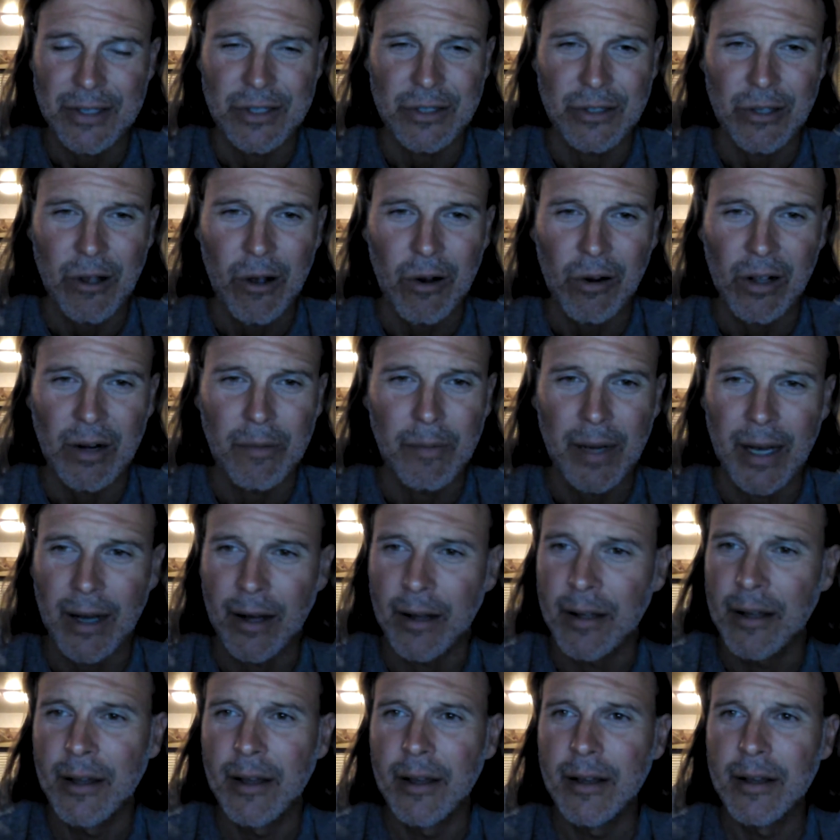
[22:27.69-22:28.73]
all these things
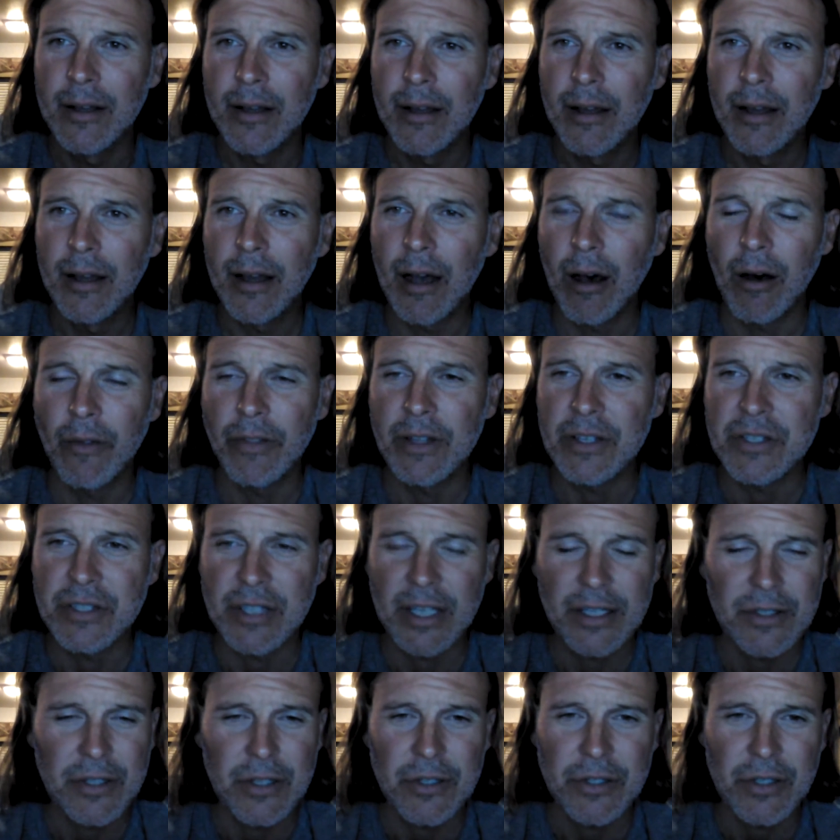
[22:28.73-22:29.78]
he's going to do, and he's not going
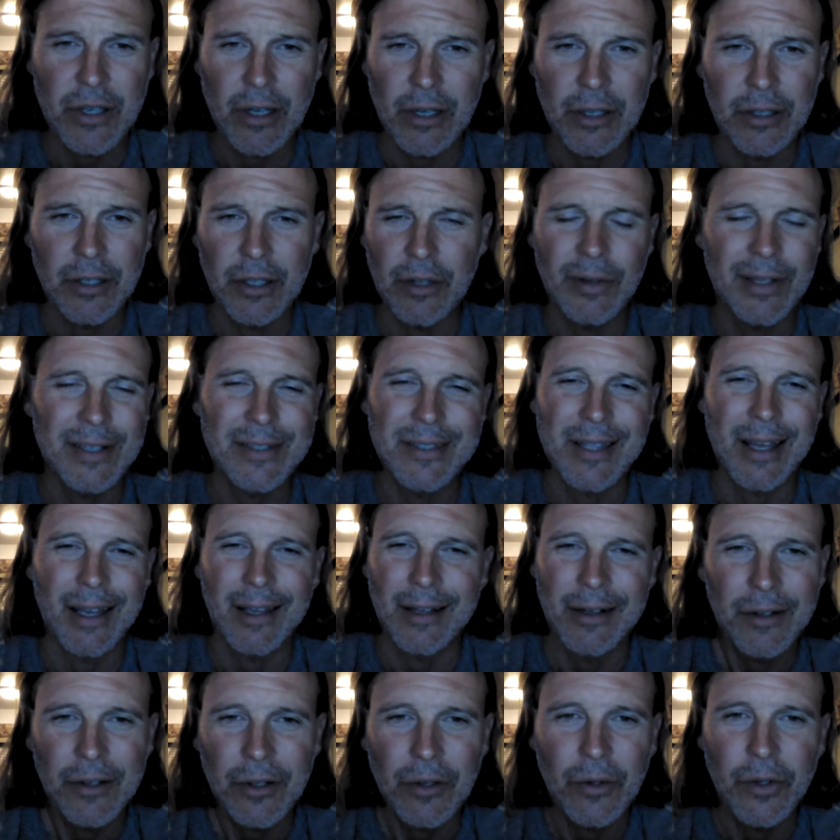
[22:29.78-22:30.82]
to do it. He's going to
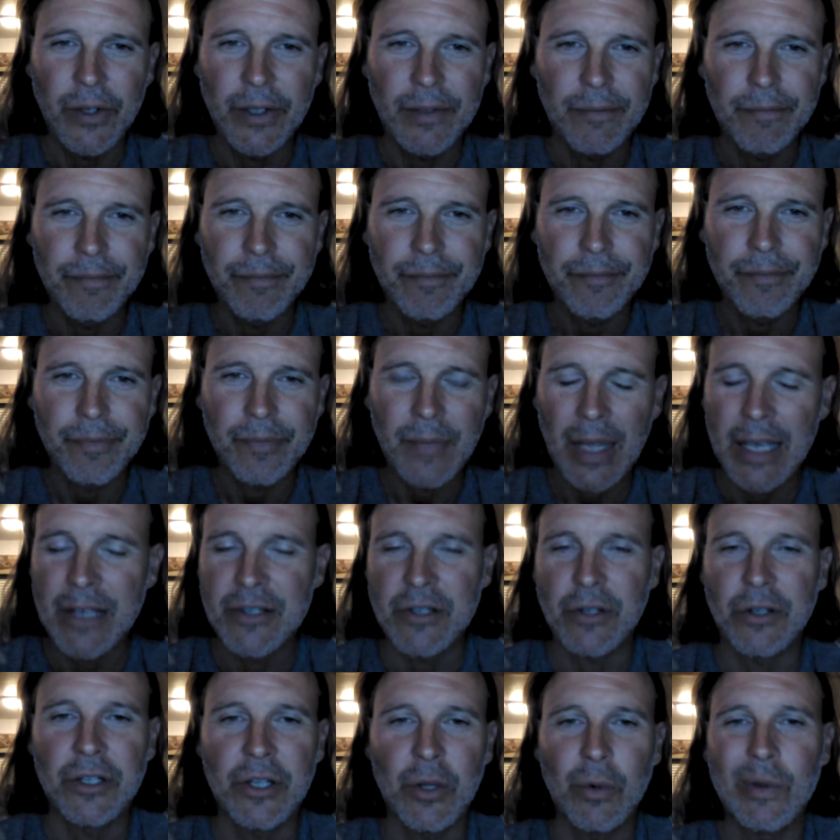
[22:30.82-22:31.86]
do exactly what
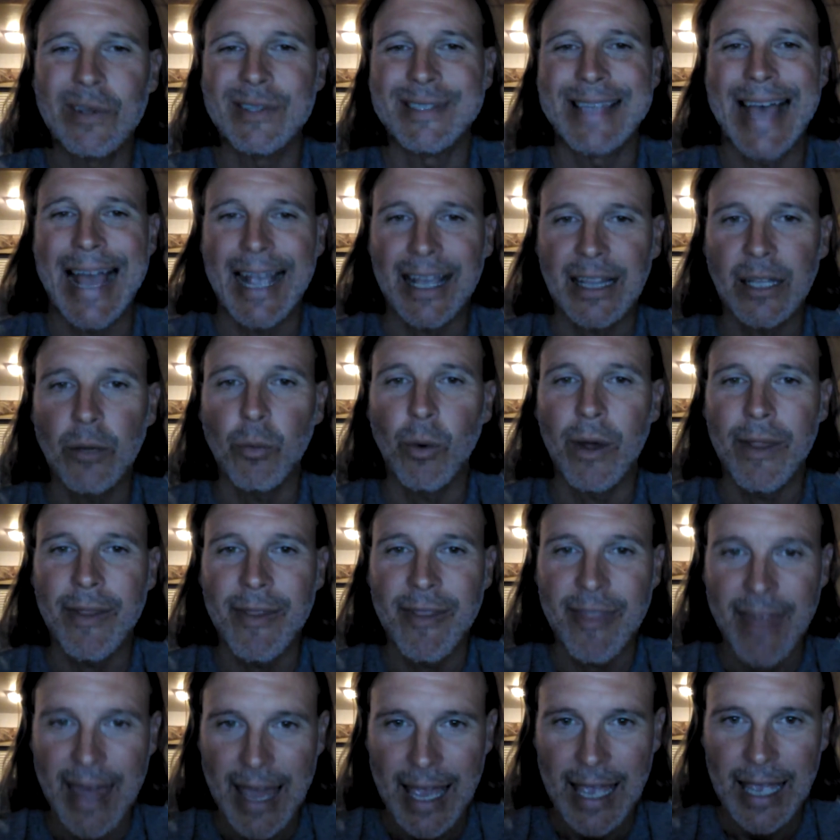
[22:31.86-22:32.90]
the
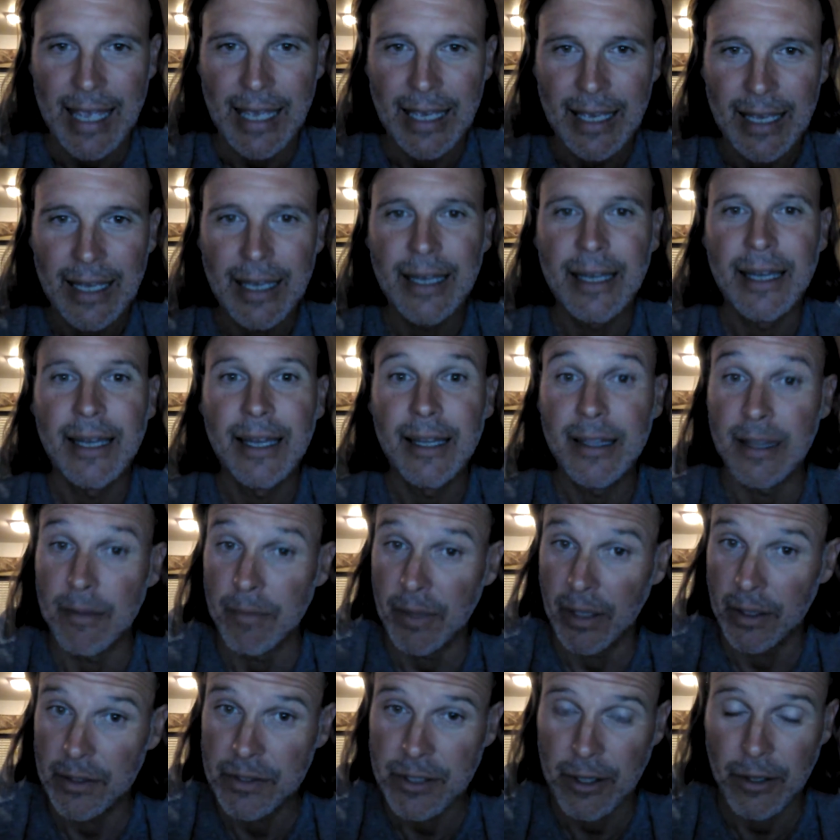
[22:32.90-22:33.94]
military-industrial
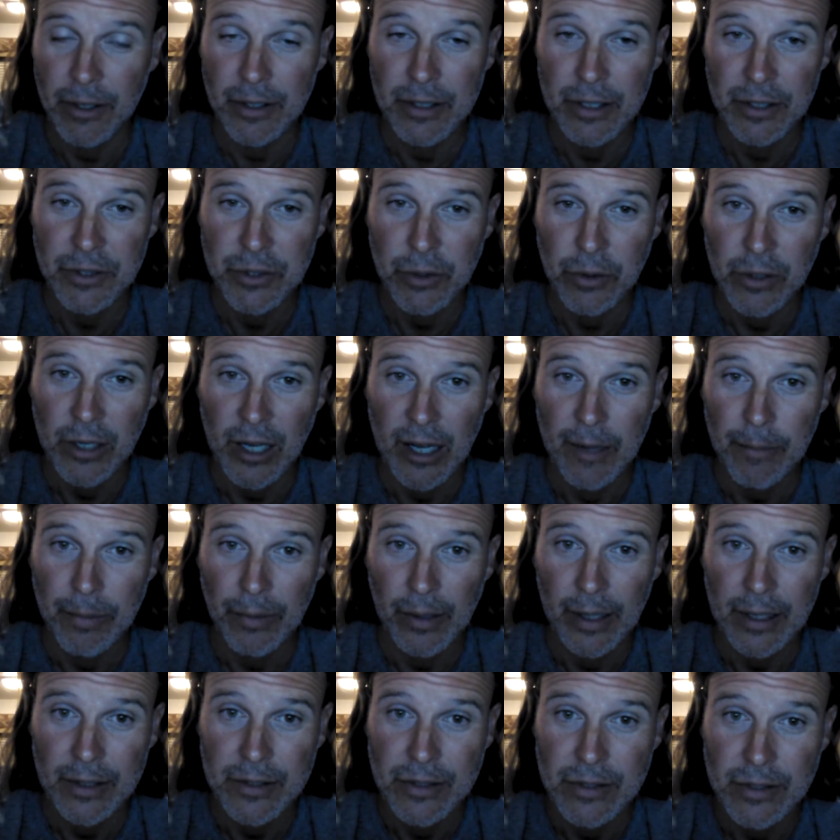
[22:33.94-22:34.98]
complex, the
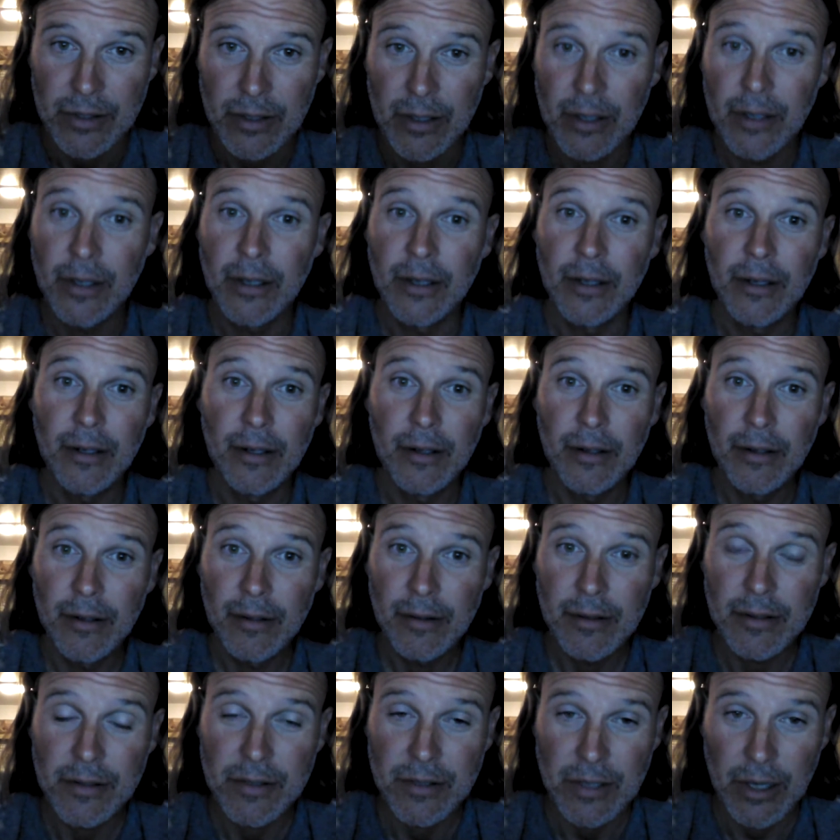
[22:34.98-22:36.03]
secret government,
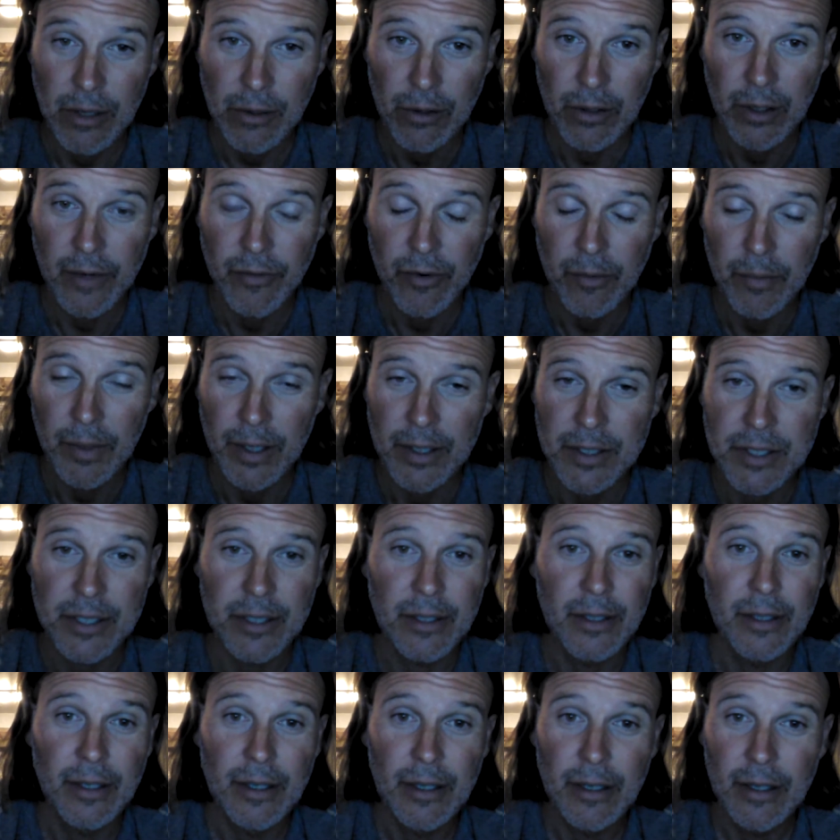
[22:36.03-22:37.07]

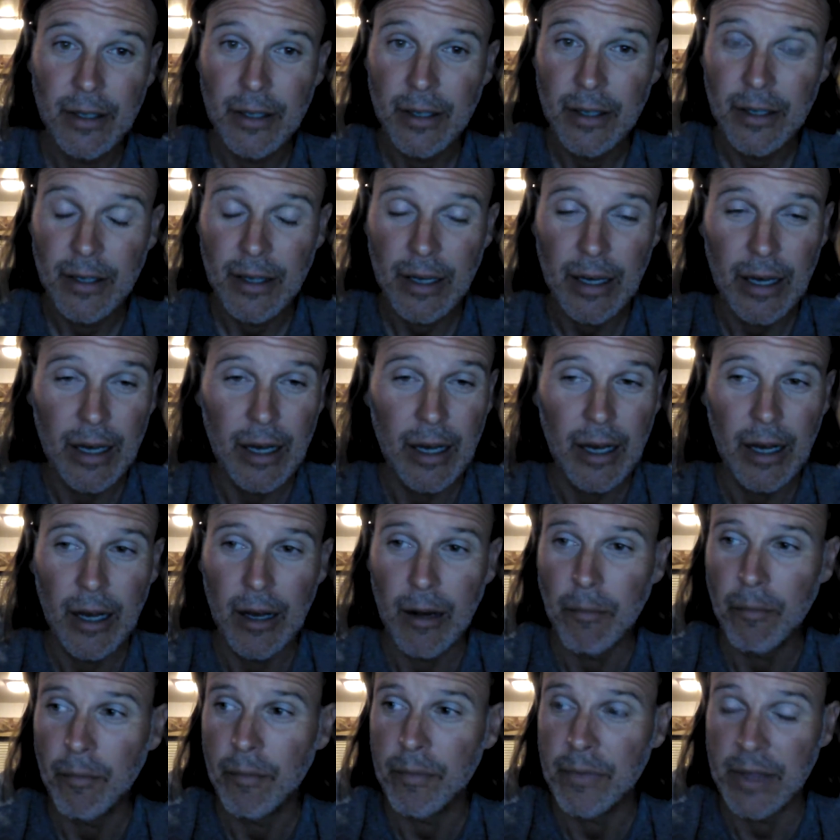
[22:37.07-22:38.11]
the international
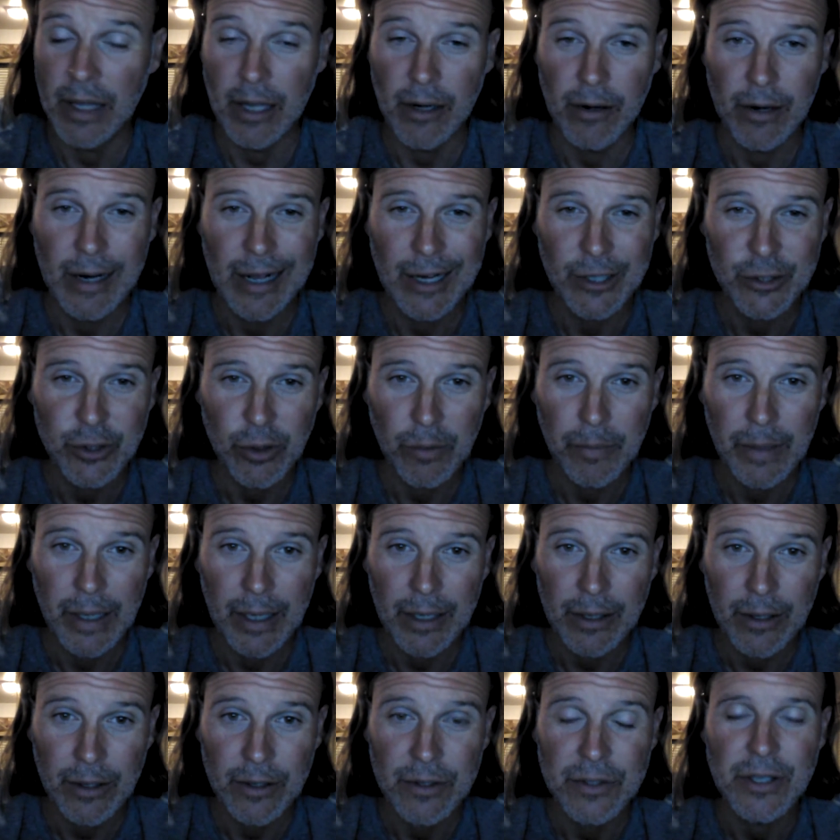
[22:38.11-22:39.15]
bankers, he's going to do what
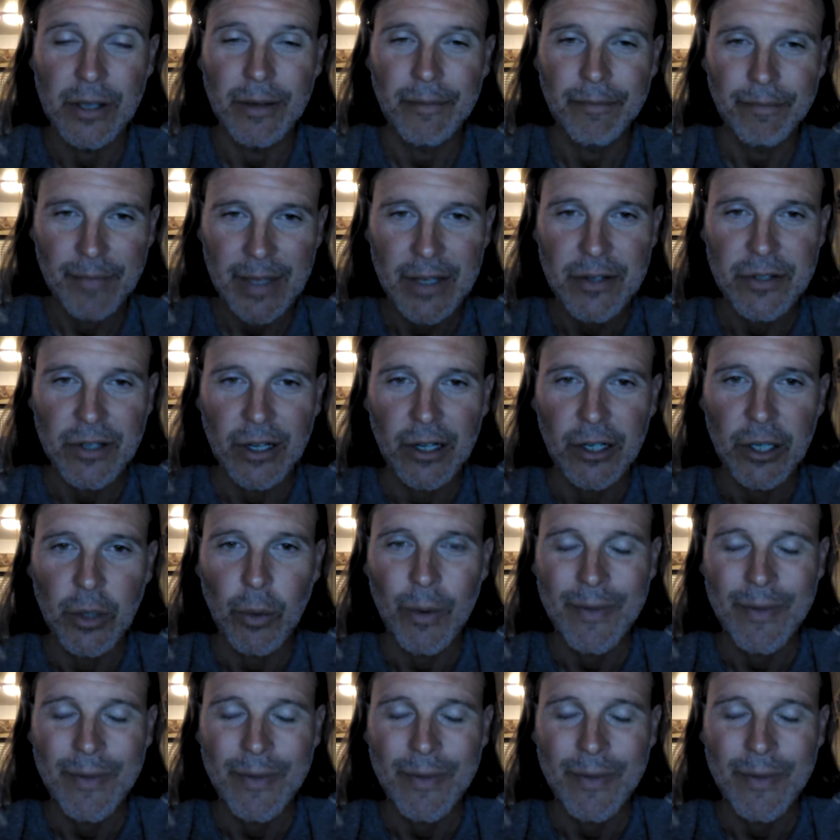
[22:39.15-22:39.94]
they tell him to do.